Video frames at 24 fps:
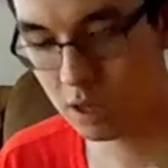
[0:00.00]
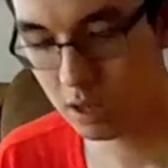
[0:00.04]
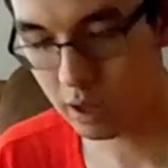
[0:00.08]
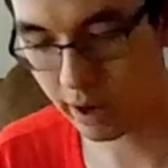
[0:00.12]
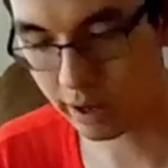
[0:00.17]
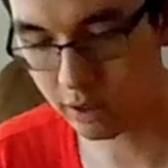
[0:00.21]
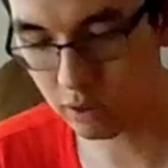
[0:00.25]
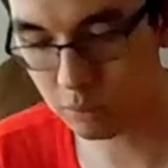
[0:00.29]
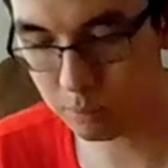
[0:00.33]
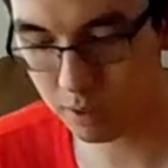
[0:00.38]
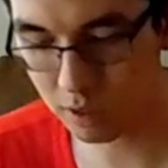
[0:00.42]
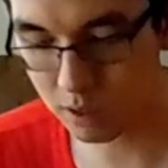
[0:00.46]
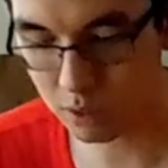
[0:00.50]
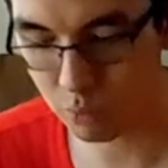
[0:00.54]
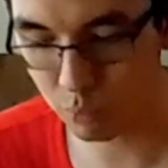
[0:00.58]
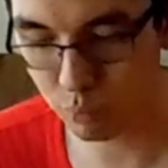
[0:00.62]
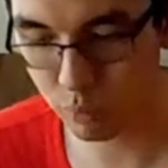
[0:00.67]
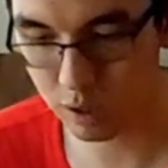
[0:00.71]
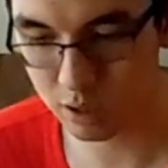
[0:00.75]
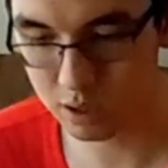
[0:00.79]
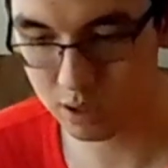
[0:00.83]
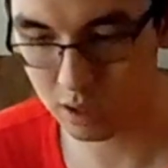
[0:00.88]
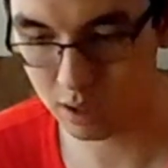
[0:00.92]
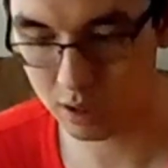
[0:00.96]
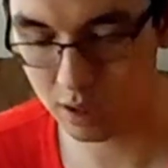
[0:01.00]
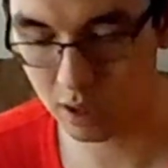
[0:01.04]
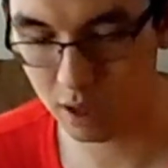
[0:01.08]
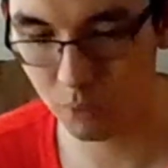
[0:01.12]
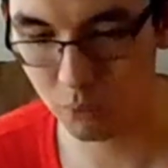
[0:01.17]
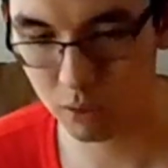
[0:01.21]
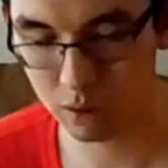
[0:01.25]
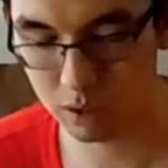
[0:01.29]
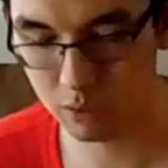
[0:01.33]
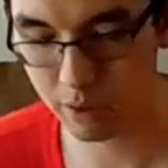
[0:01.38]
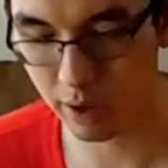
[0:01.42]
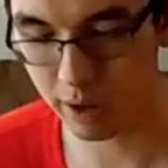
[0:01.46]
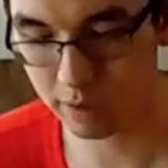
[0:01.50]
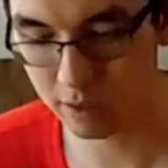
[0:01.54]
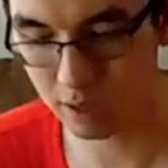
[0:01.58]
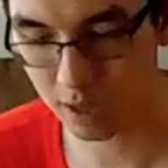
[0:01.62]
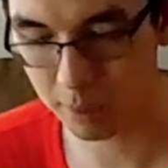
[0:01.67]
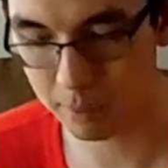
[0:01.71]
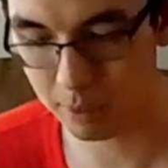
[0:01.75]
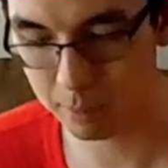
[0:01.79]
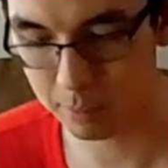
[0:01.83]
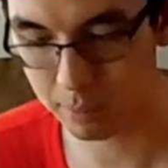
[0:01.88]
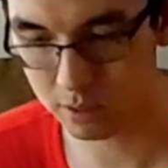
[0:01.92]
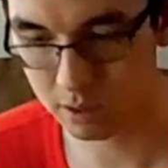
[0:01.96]
I don't mean the worst thing with crown
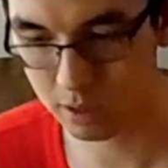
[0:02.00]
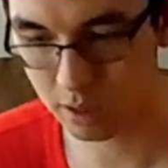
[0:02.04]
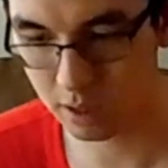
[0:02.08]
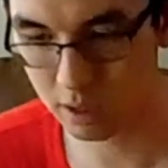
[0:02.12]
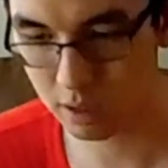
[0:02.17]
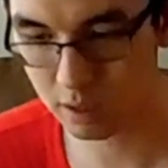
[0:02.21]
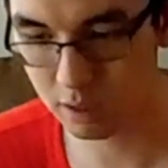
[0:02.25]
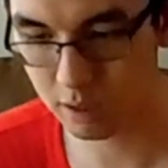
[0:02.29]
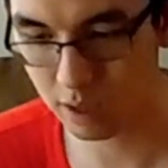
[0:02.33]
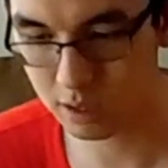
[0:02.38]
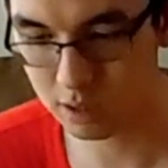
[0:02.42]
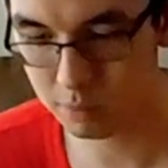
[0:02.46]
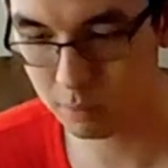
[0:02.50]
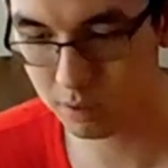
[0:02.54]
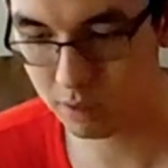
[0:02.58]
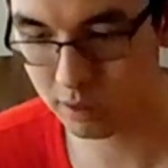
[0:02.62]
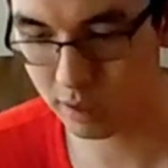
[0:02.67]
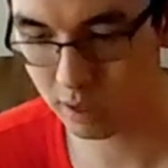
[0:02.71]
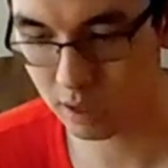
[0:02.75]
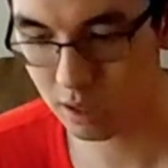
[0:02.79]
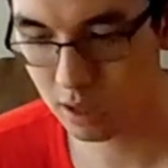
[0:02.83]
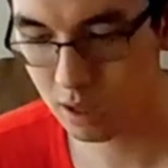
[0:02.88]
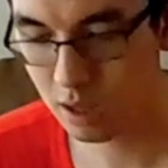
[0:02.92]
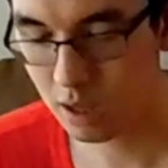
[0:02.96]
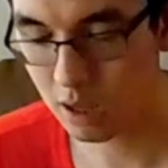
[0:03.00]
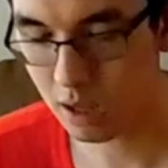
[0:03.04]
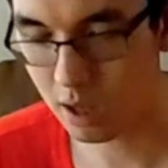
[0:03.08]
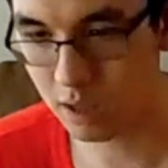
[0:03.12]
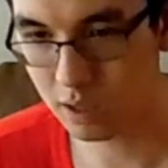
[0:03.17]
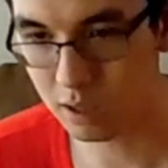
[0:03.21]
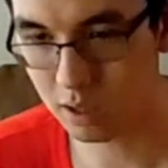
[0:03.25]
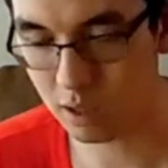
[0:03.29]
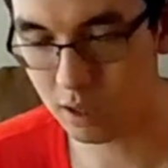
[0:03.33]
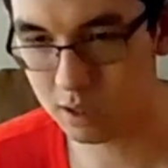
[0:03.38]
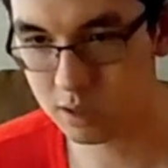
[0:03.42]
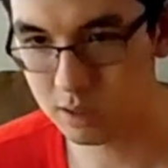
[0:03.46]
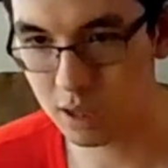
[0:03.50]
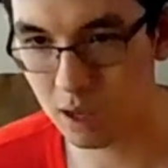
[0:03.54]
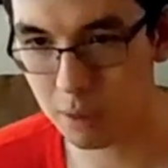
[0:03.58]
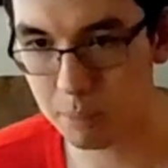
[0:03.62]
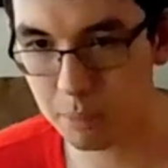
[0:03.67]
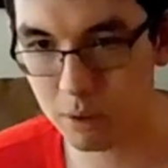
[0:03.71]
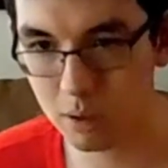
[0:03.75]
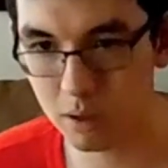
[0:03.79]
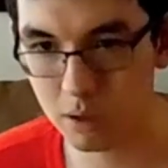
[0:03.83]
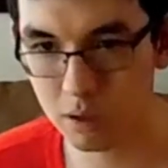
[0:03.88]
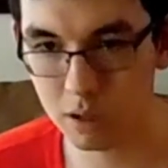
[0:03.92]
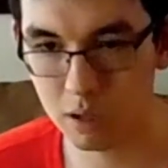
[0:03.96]
camera in particular. I just mean like
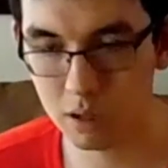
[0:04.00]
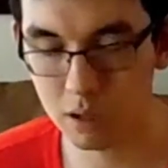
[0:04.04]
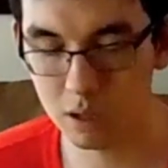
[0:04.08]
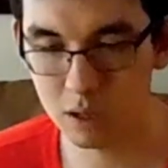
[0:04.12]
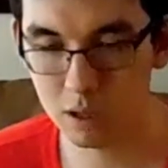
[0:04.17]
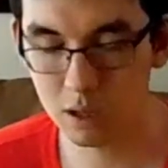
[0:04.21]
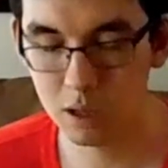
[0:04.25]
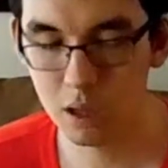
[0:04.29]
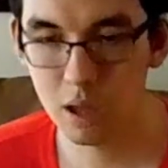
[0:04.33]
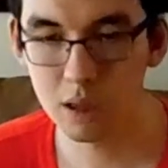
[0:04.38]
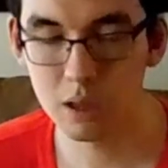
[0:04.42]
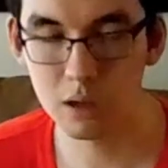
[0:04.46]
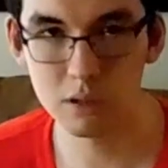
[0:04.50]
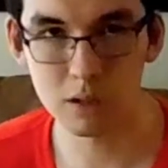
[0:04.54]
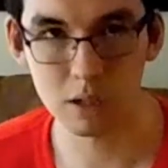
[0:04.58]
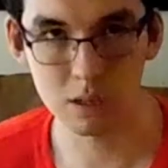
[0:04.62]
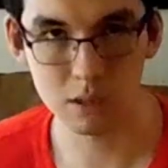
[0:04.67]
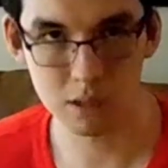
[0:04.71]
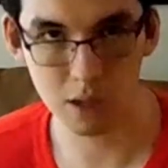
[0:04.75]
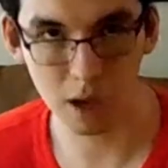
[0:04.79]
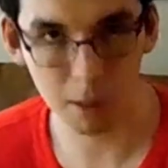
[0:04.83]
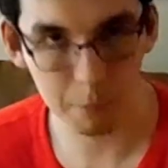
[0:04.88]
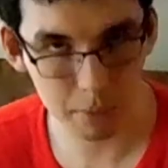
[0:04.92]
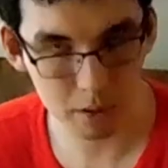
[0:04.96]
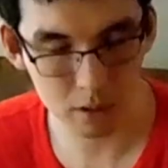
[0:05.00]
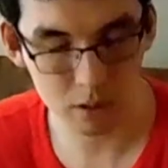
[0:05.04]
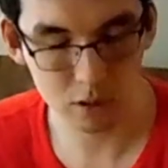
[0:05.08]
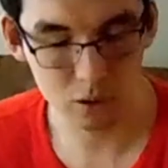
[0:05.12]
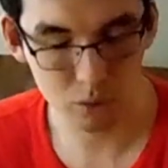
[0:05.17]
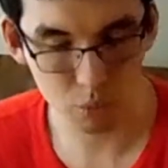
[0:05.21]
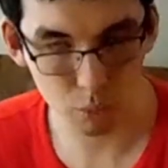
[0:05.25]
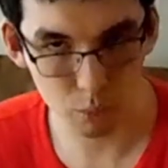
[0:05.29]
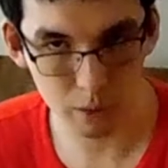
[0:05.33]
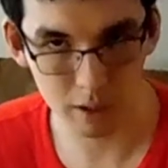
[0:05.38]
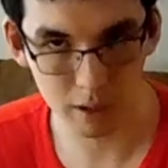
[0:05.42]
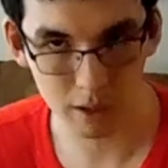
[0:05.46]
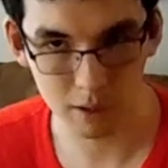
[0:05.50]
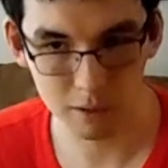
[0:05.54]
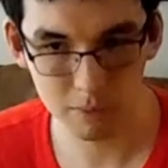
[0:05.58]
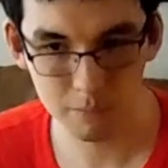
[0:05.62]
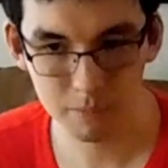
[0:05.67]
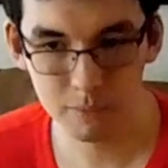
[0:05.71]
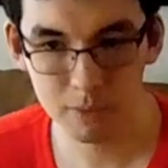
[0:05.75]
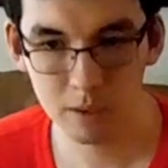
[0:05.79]
there's a somber joy,